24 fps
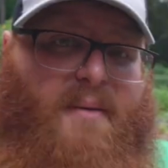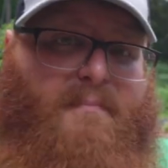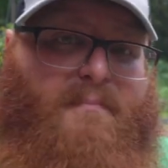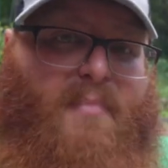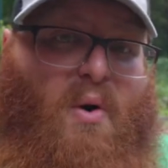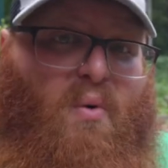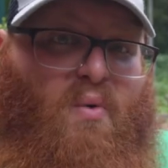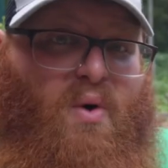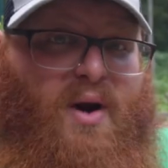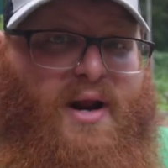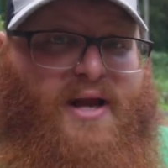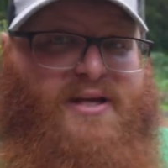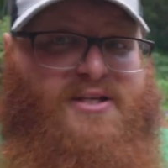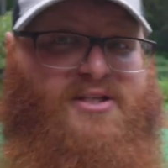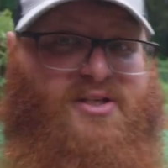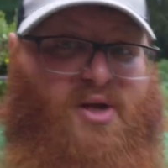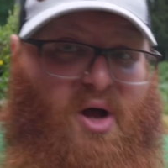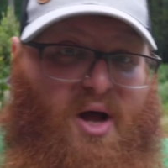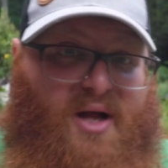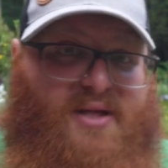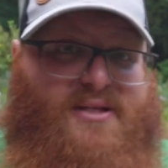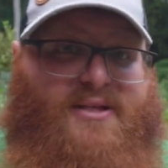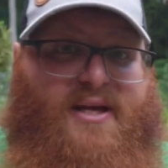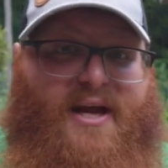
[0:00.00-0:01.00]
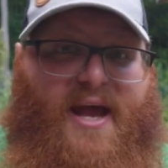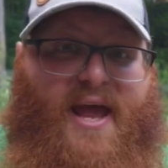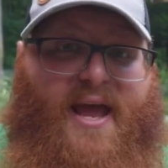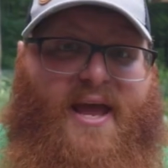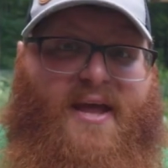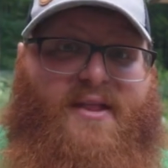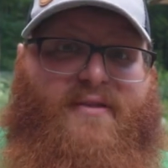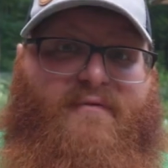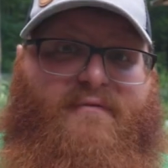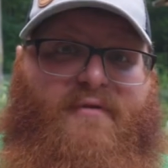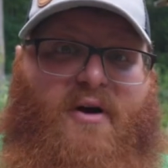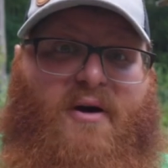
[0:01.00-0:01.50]
But what I saw today
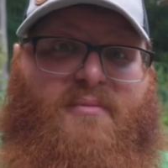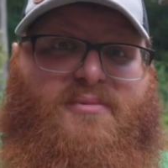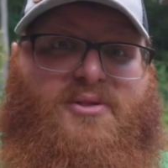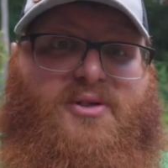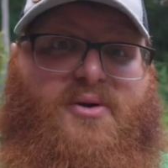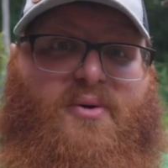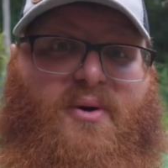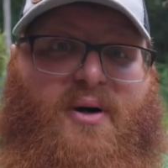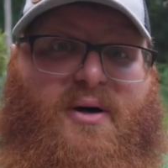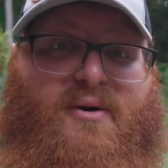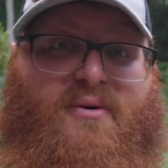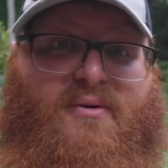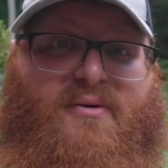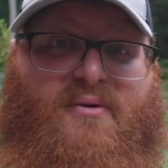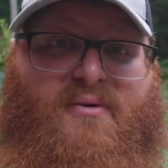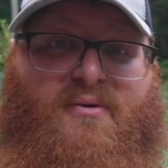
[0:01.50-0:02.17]
in the farm store